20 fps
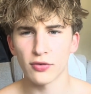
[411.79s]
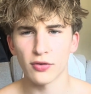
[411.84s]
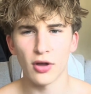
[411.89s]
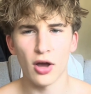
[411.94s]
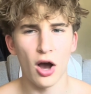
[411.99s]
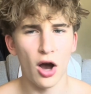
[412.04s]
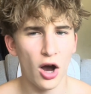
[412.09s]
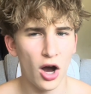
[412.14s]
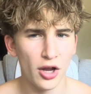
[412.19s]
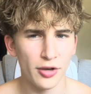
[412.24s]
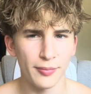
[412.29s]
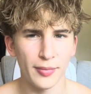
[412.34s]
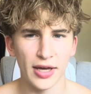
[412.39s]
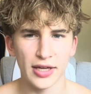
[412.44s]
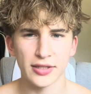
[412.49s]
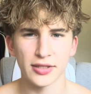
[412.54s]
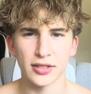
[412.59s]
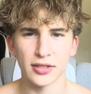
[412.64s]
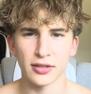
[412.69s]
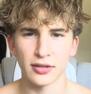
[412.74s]
hard
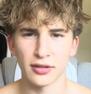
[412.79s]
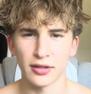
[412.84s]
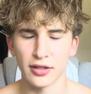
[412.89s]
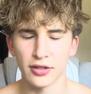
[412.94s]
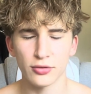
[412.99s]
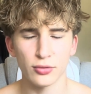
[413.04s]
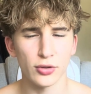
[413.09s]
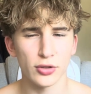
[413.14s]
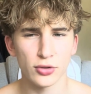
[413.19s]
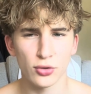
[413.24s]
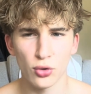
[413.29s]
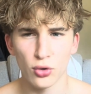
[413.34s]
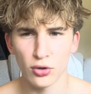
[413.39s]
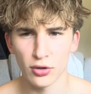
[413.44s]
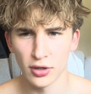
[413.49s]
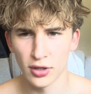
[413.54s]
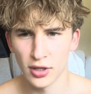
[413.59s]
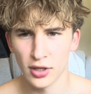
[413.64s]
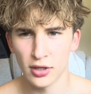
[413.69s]
maxing, is what it's called,